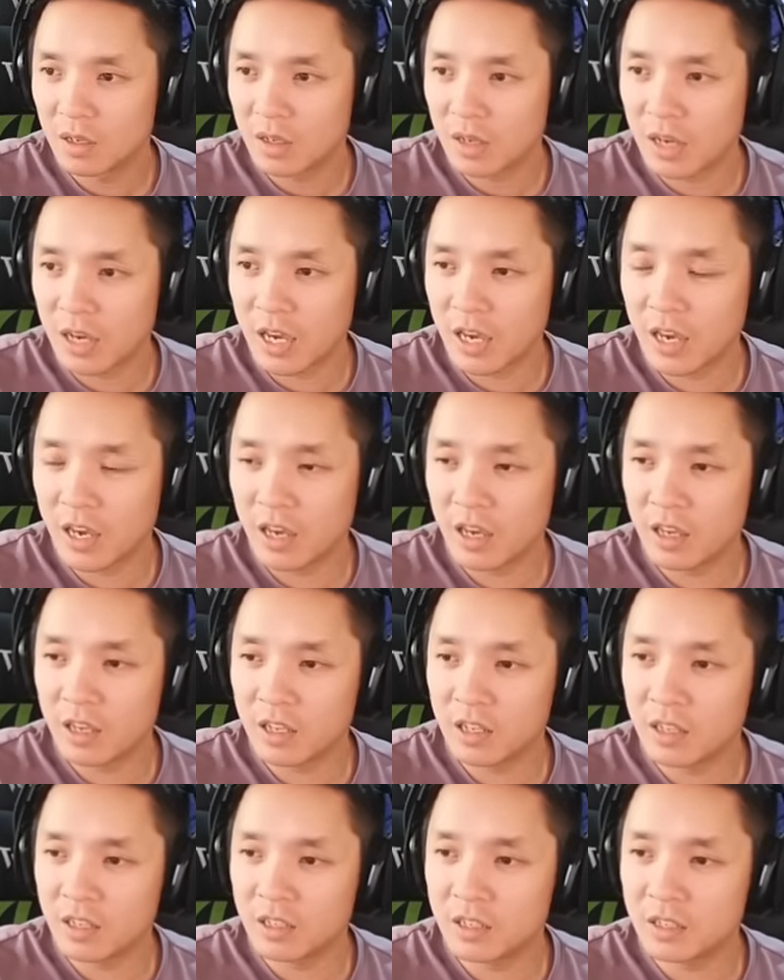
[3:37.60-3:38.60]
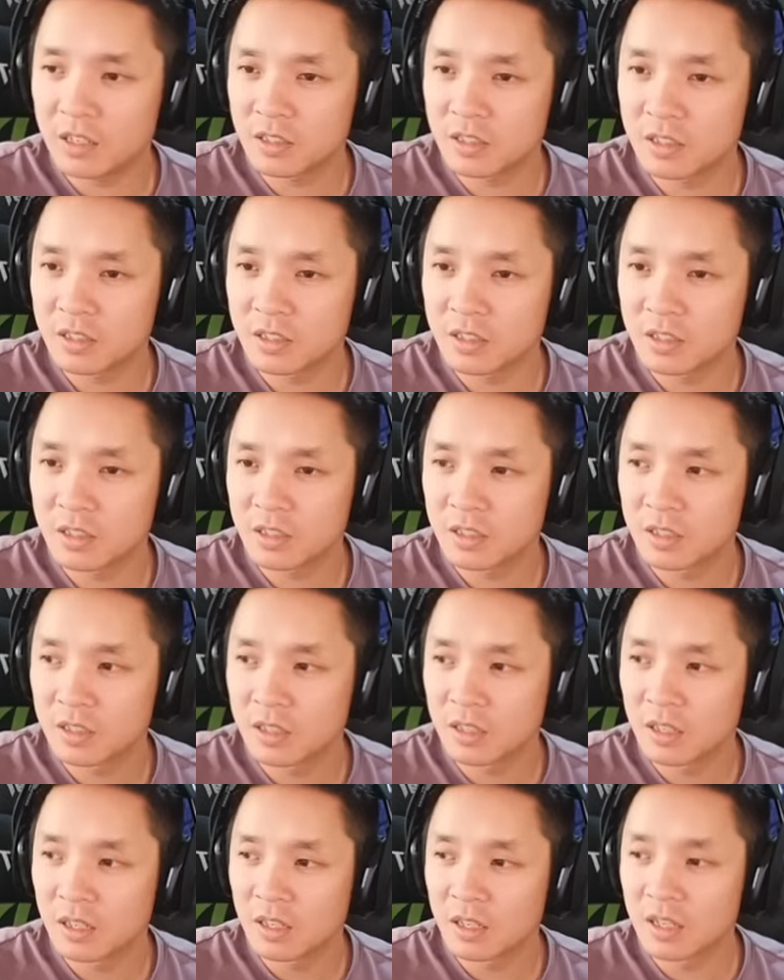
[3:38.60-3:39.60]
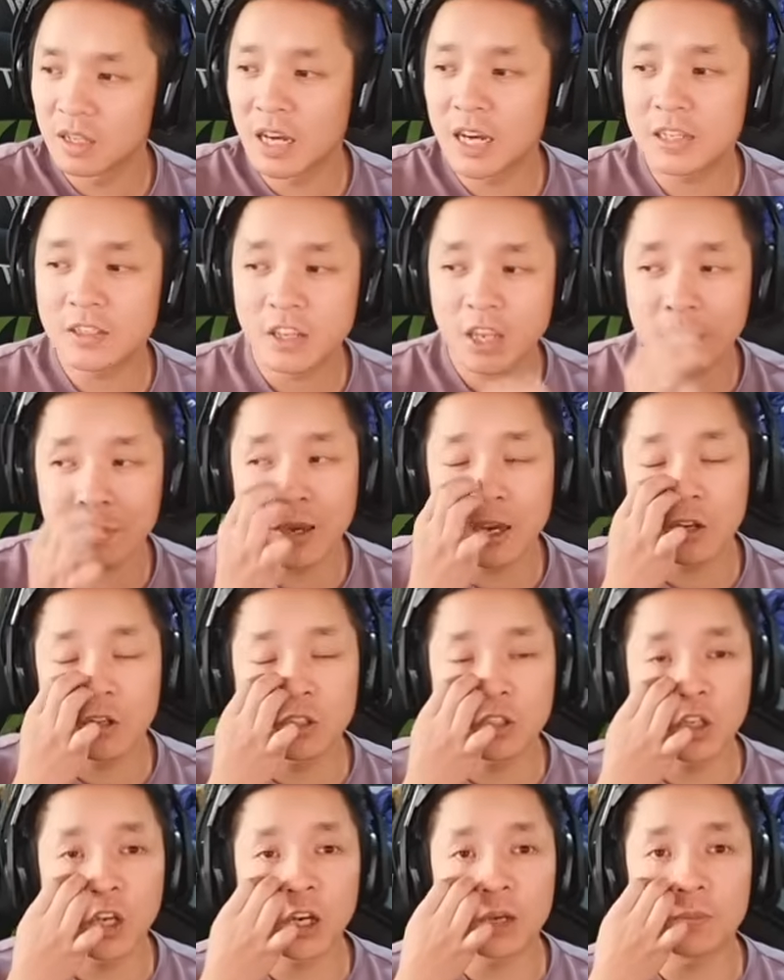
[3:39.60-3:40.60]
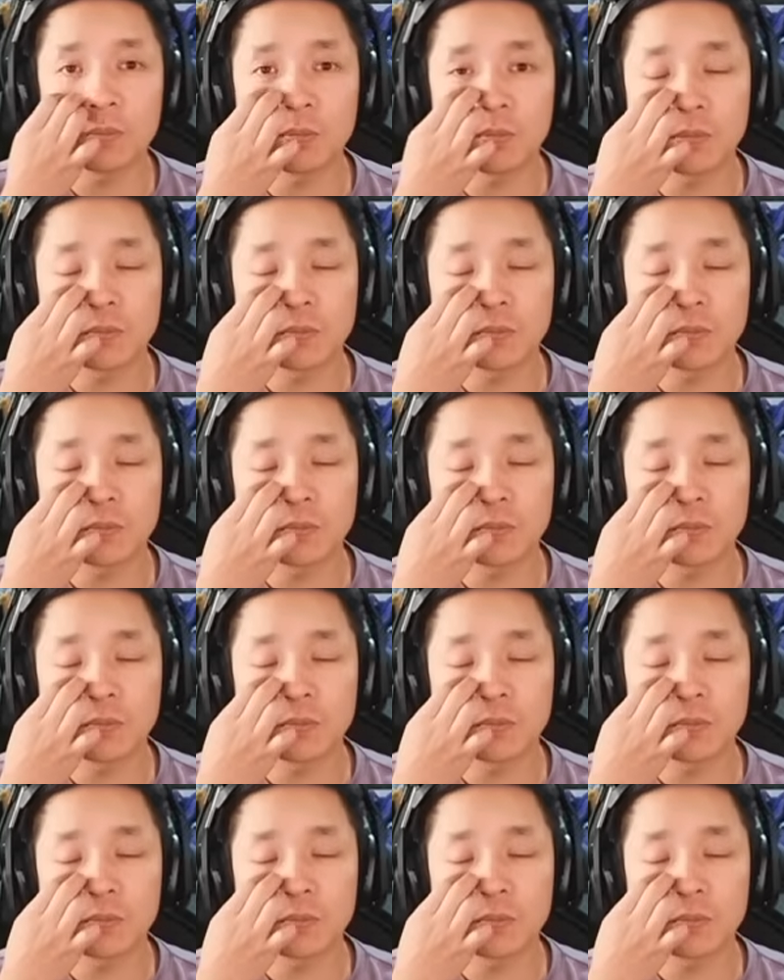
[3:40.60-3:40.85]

And Lance came out on top.